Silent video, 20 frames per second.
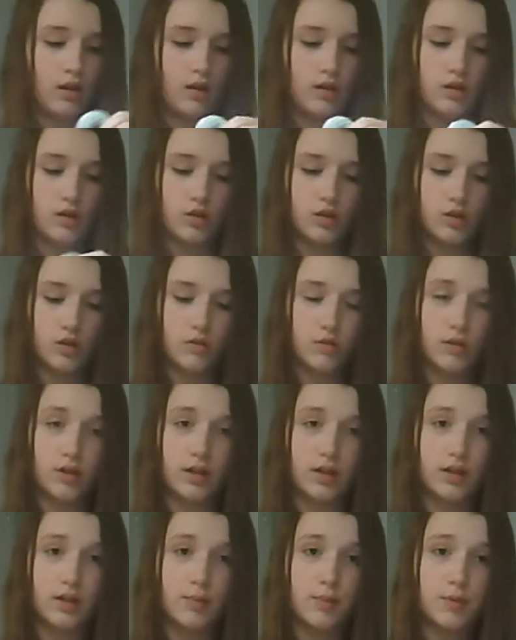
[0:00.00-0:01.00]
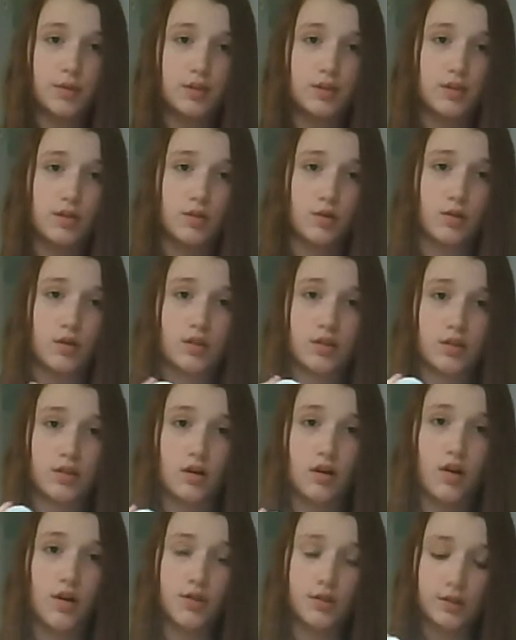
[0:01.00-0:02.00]
you're just going to want to clip it to your horse's
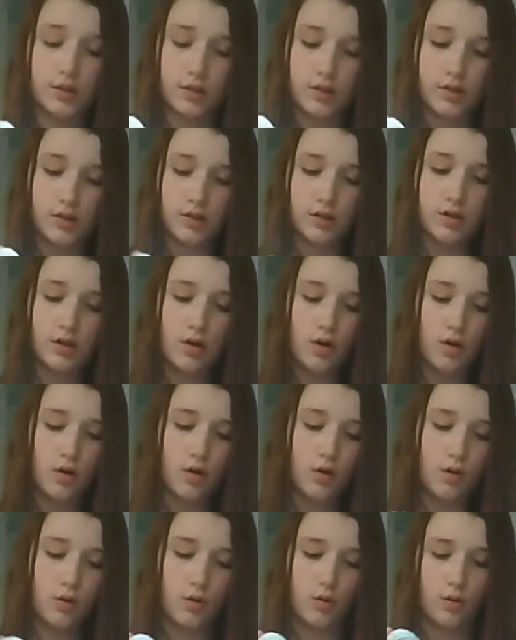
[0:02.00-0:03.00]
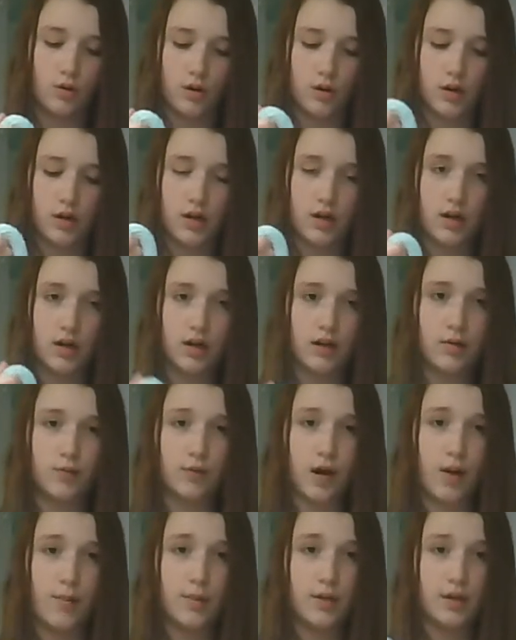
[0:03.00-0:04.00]
halter or
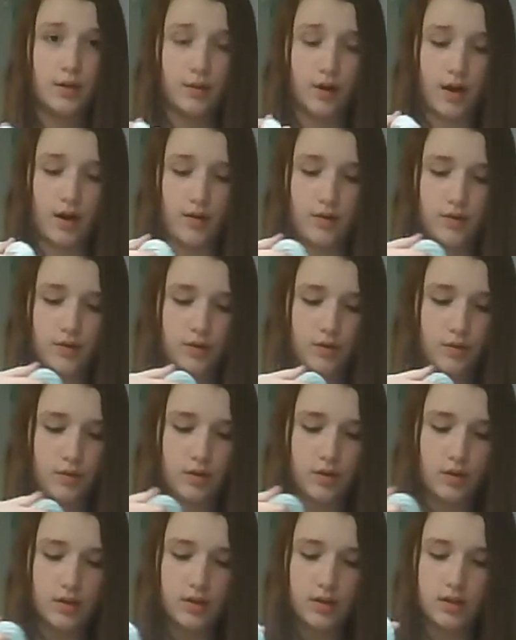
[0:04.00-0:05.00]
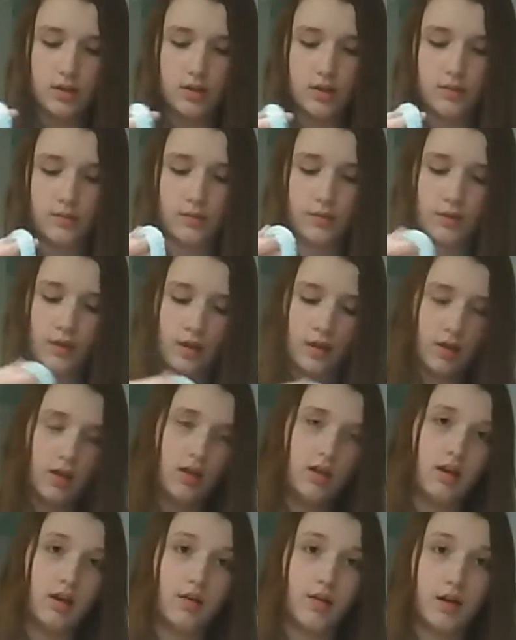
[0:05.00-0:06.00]
wrap it around your horse.
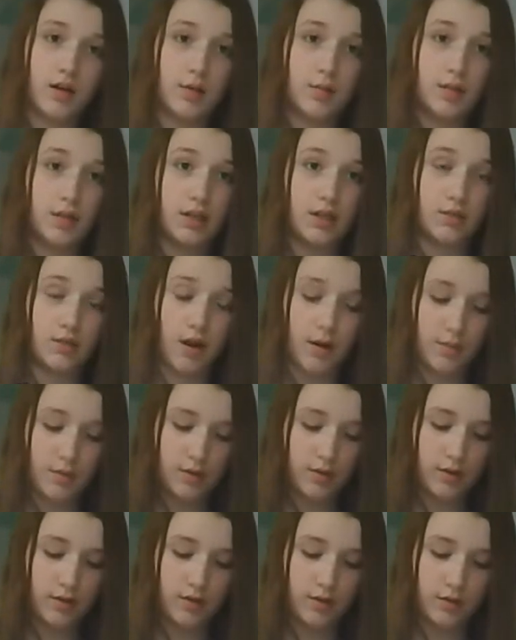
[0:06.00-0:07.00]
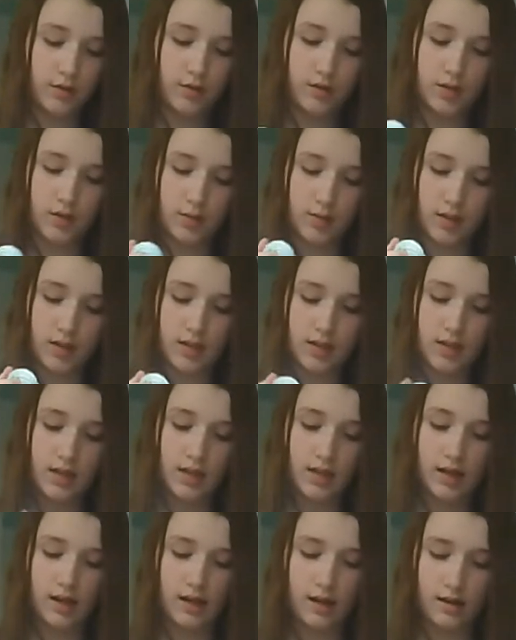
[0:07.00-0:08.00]
And when I mean wrap it around your horse, I'm not
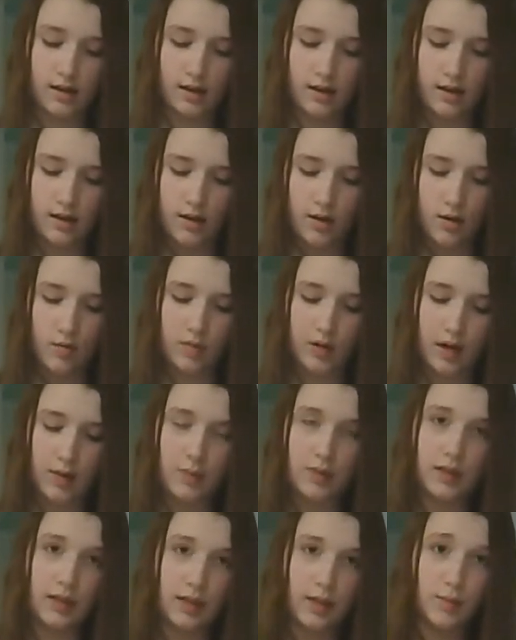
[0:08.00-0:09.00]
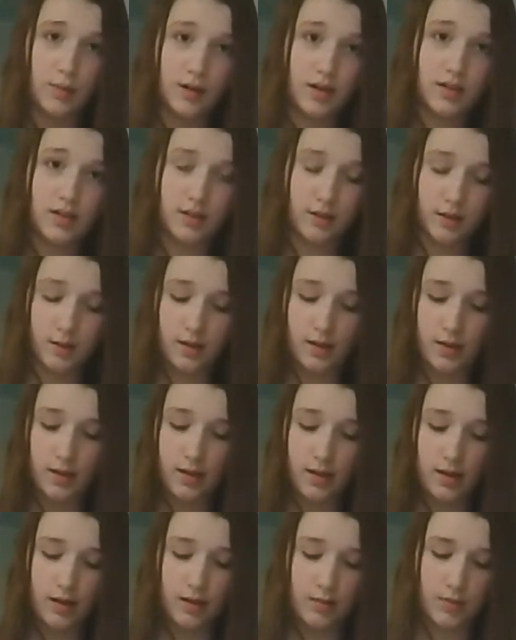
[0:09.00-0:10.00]
saying wrap it like a present or
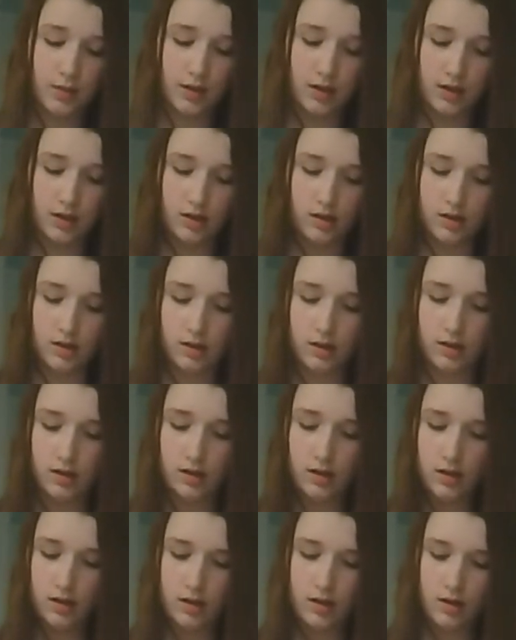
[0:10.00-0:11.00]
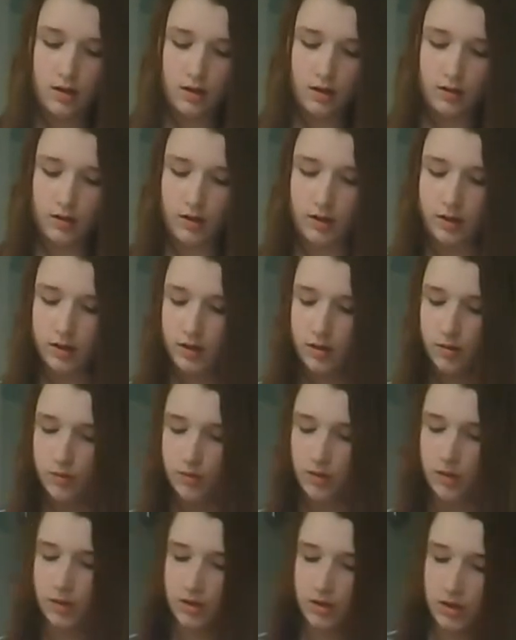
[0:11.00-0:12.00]
anything, but you're going to
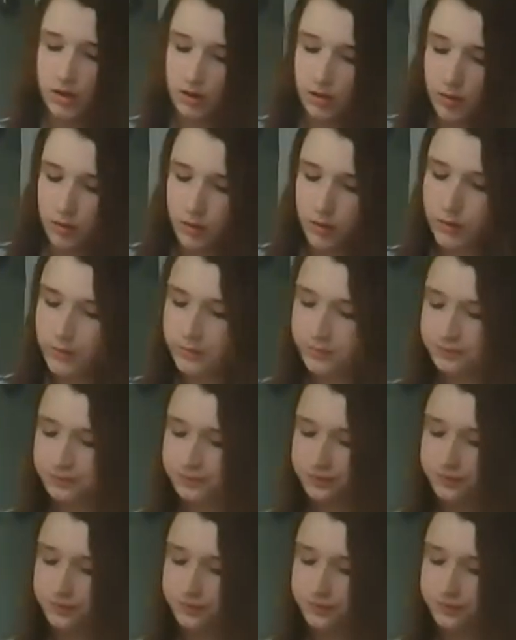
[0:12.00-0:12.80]
want to,